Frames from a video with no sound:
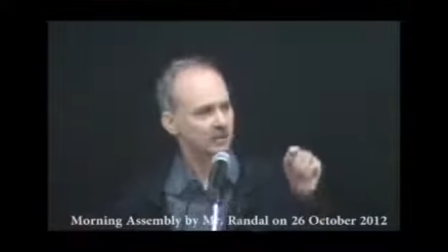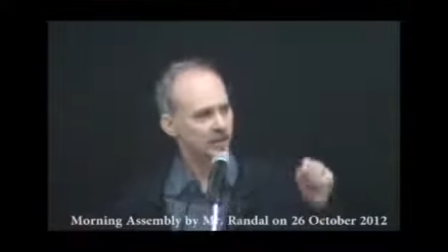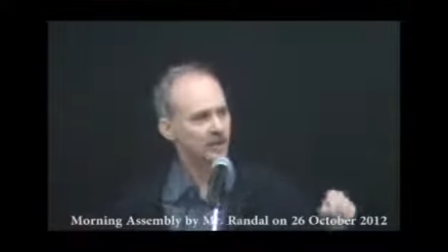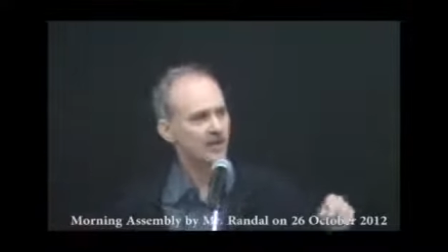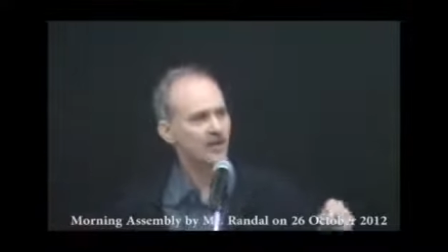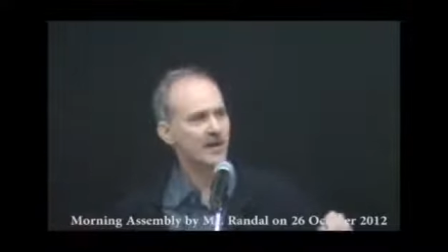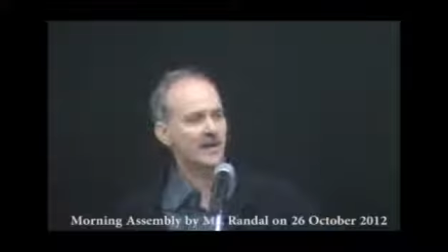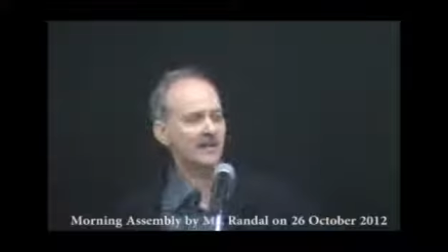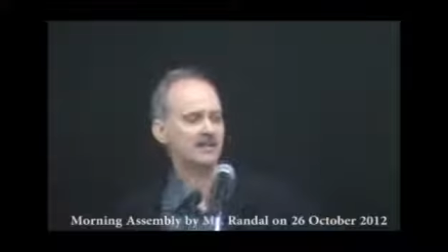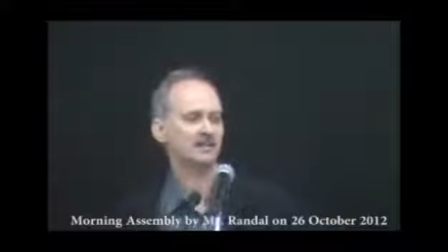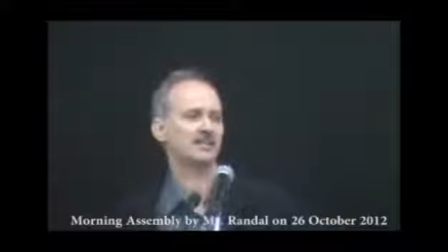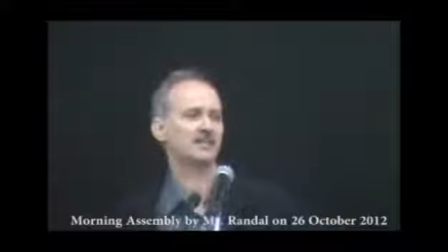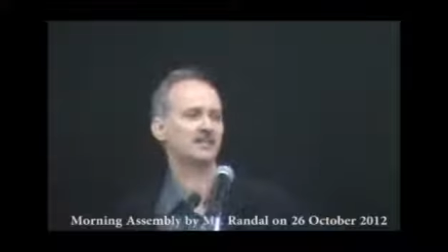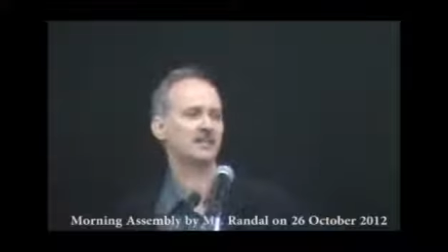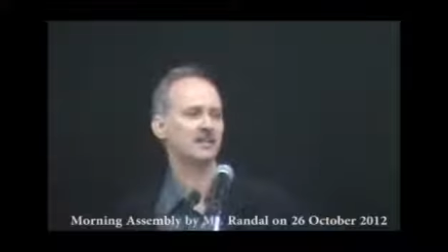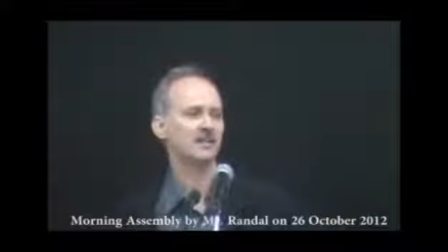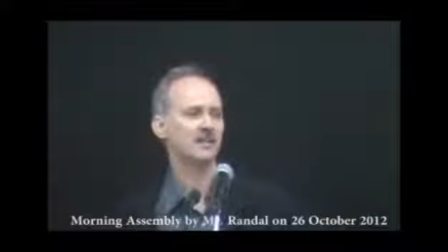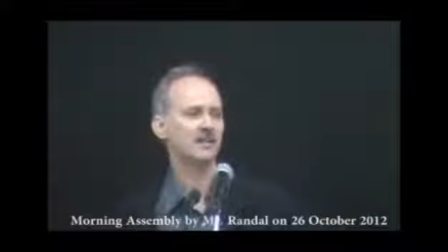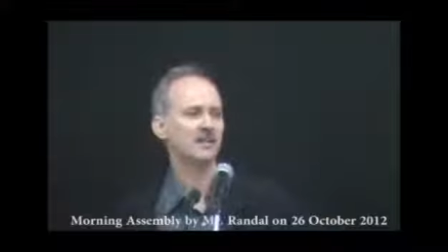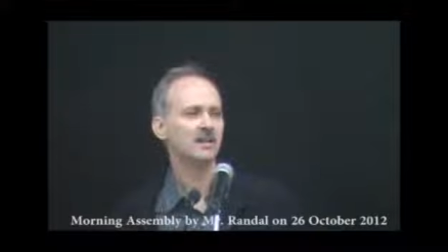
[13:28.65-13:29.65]
do
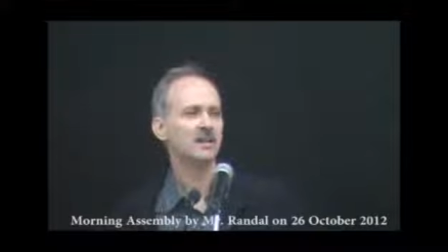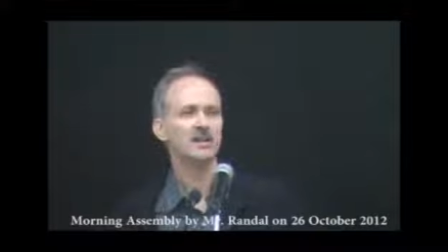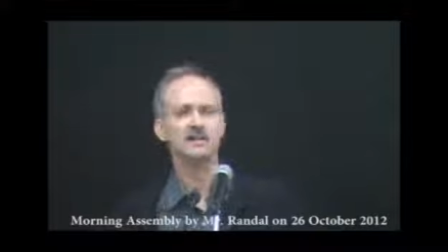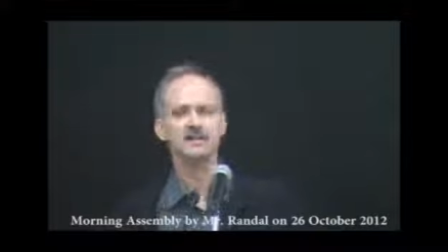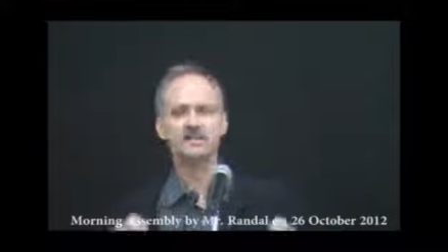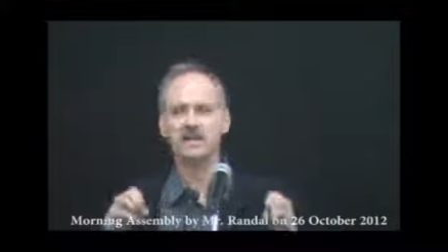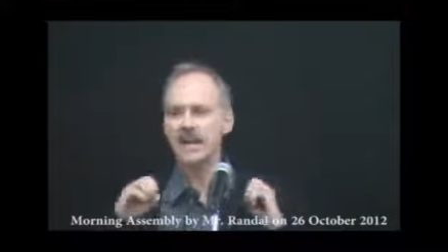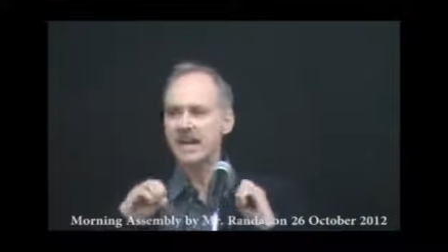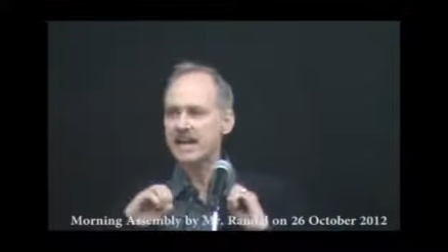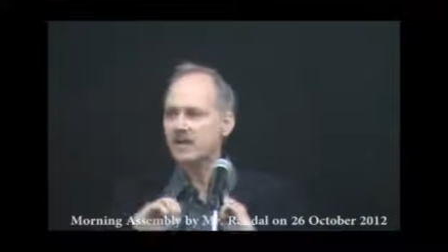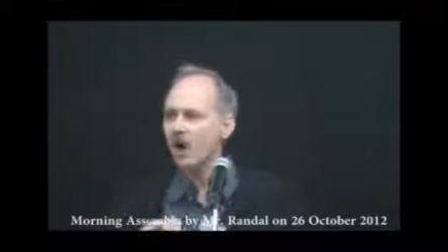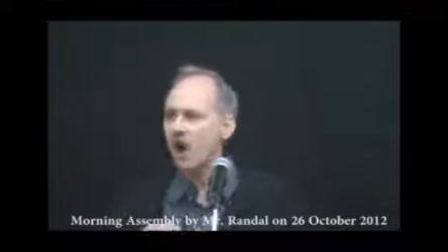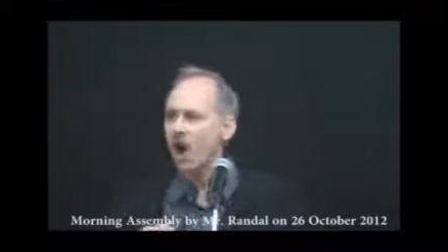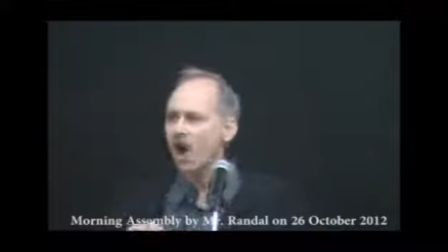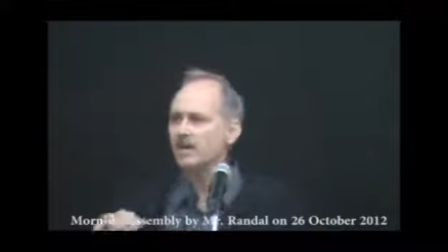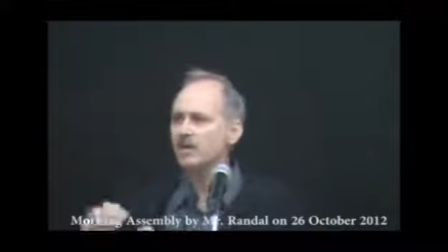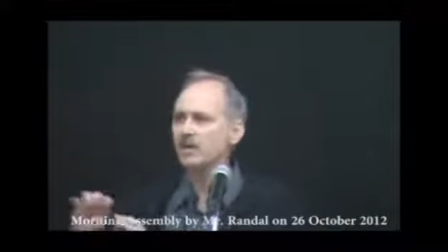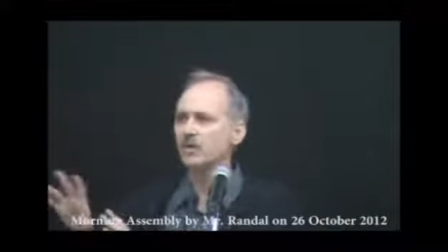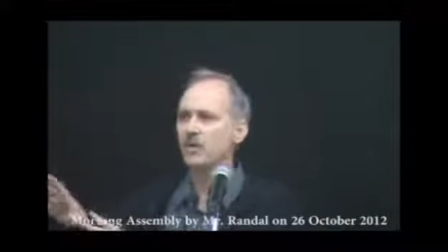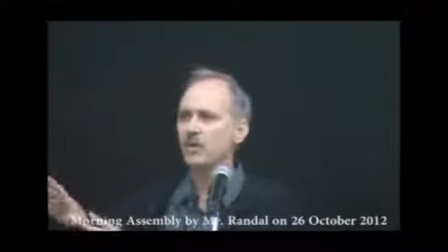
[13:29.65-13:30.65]
it. Take
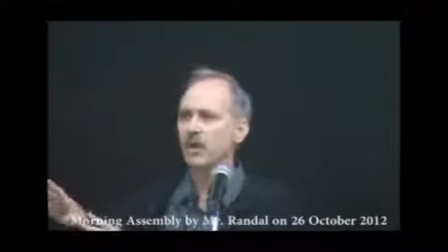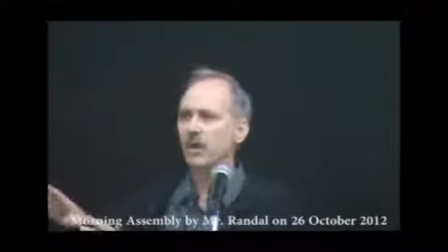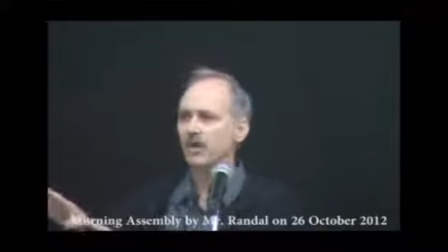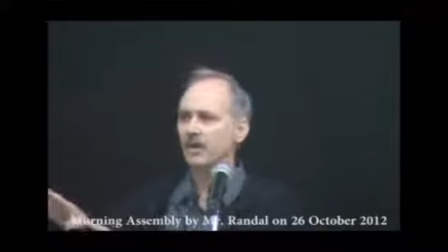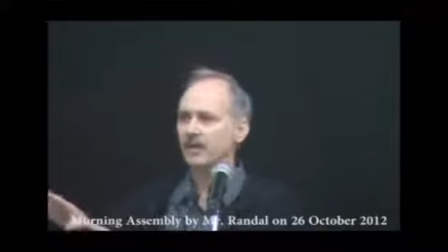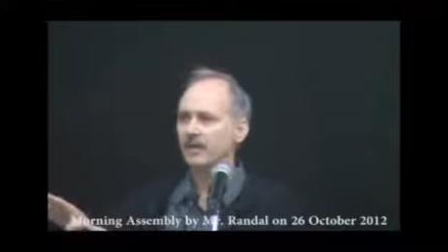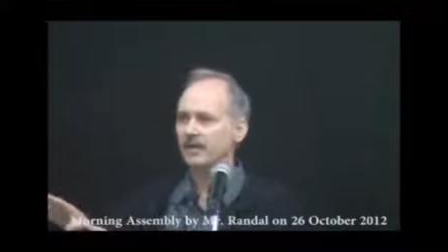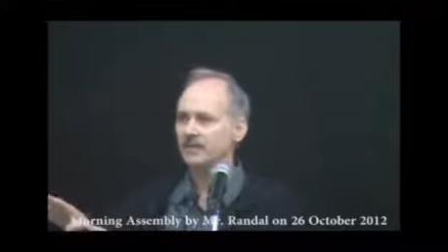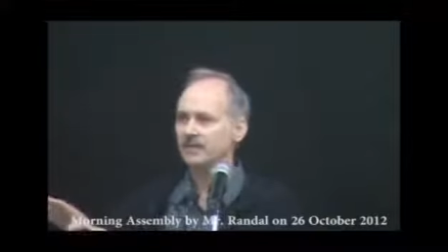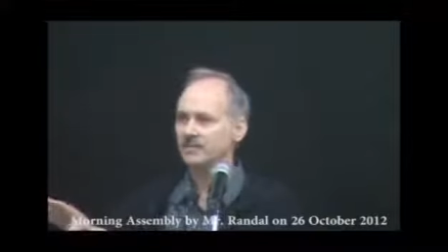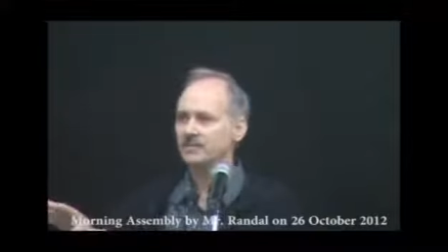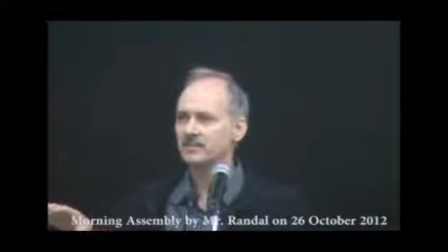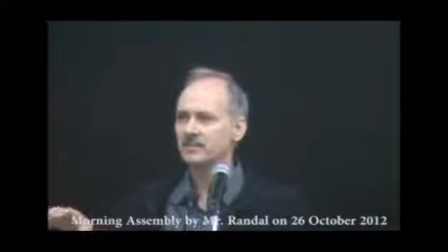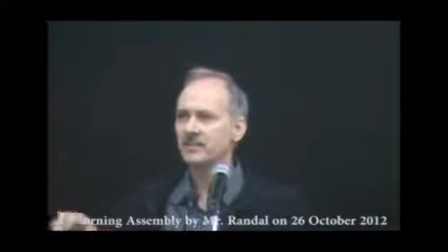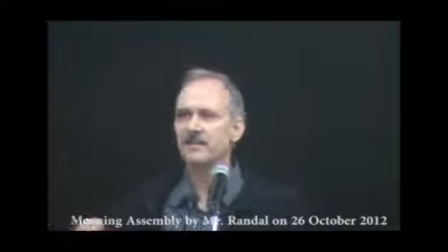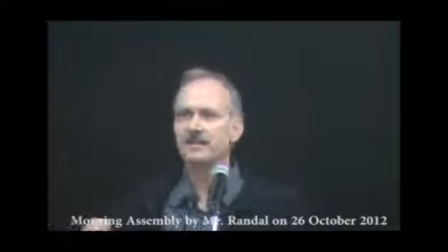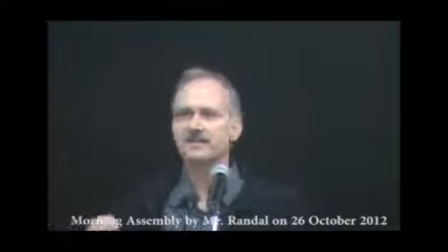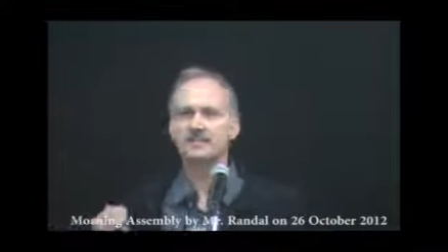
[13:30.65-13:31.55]
all your worries.